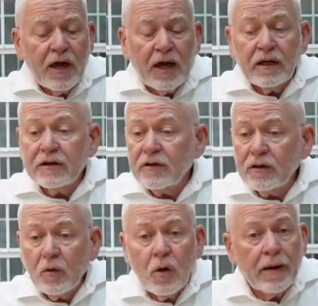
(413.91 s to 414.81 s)
And I tell
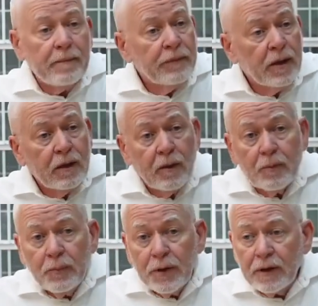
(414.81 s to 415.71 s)
you what,
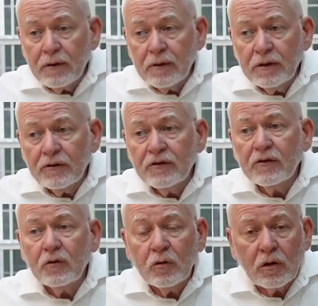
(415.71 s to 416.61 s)
parents
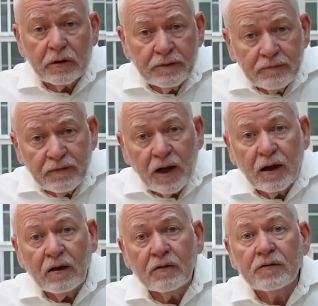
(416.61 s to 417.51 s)
who are
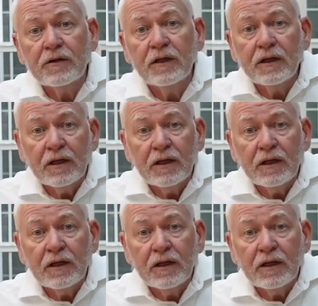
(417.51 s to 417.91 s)
involved